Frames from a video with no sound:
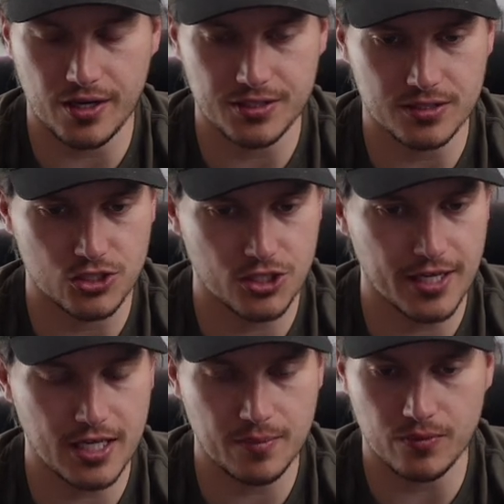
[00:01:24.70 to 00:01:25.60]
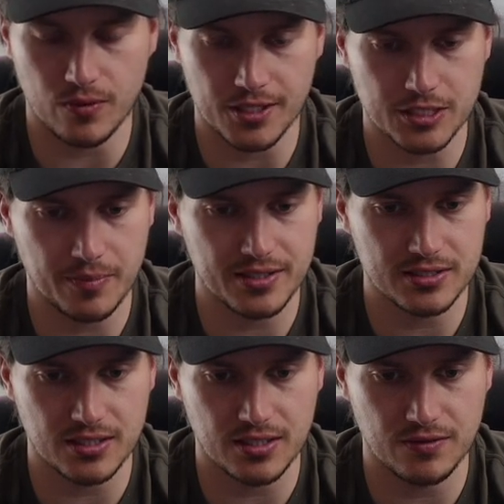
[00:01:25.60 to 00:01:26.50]
nice and cheap, not
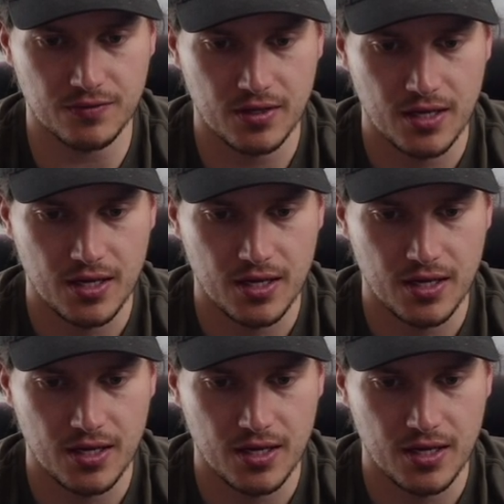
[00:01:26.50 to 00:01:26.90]
expensive.